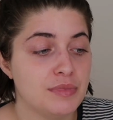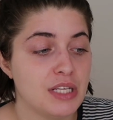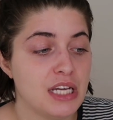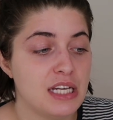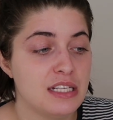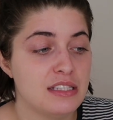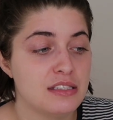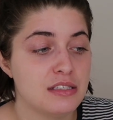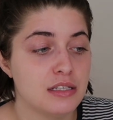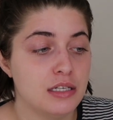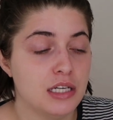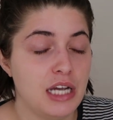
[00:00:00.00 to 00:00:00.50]

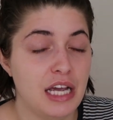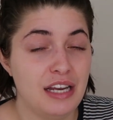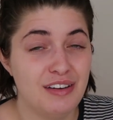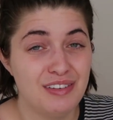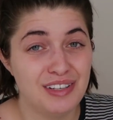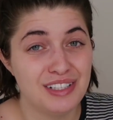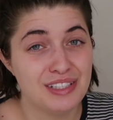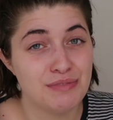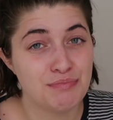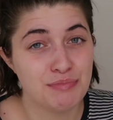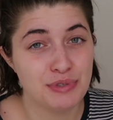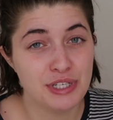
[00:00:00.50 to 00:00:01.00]
It's
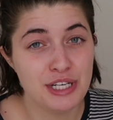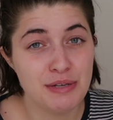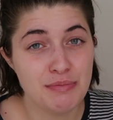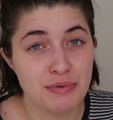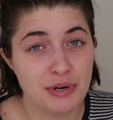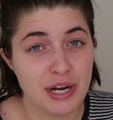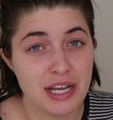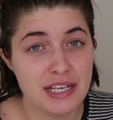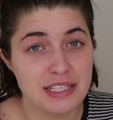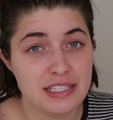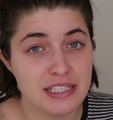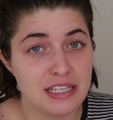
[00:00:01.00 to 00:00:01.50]
pretty
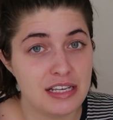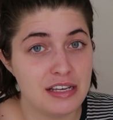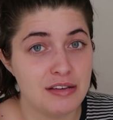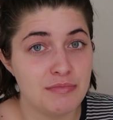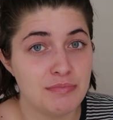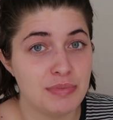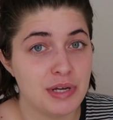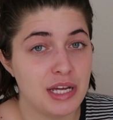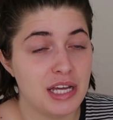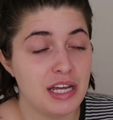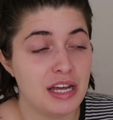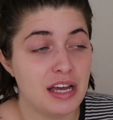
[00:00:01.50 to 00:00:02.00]
pricey,
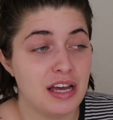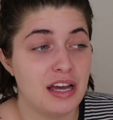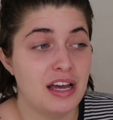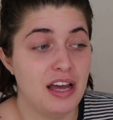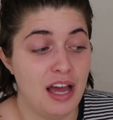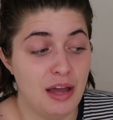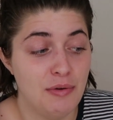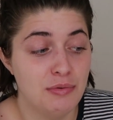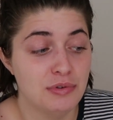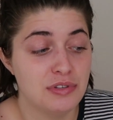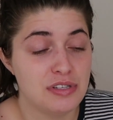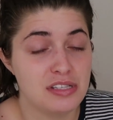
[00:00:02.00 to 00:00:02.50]
but
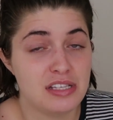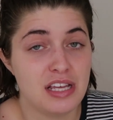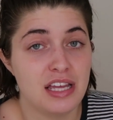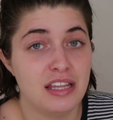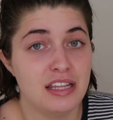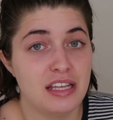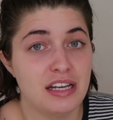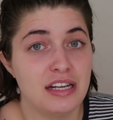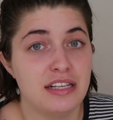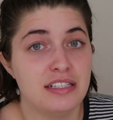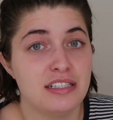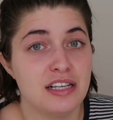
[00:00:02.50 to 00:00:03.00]
I will say
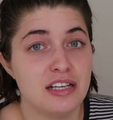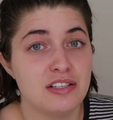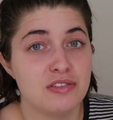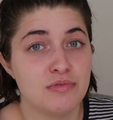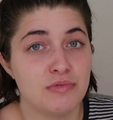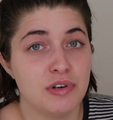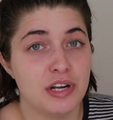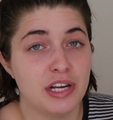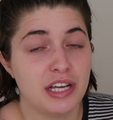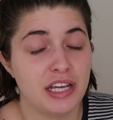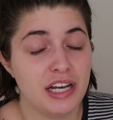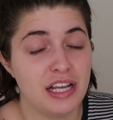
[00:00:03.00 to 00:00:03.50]
that it does
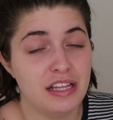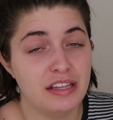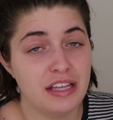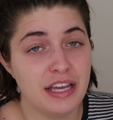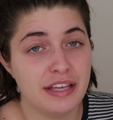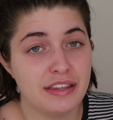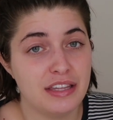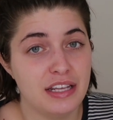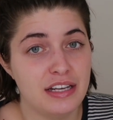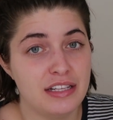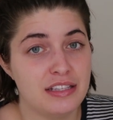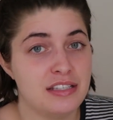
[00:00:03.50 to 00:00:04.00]
work, and I
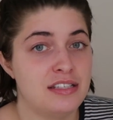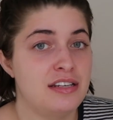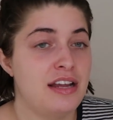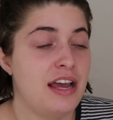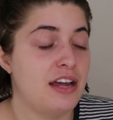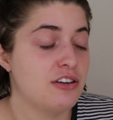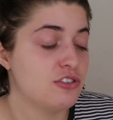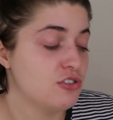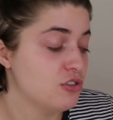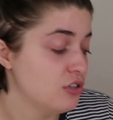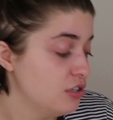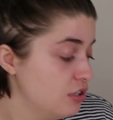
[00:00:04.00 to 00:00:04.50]
like that it's
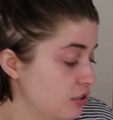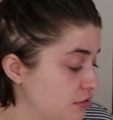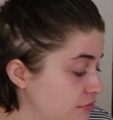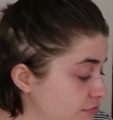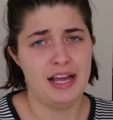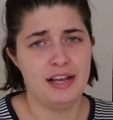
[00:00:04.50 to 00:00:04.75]
natural.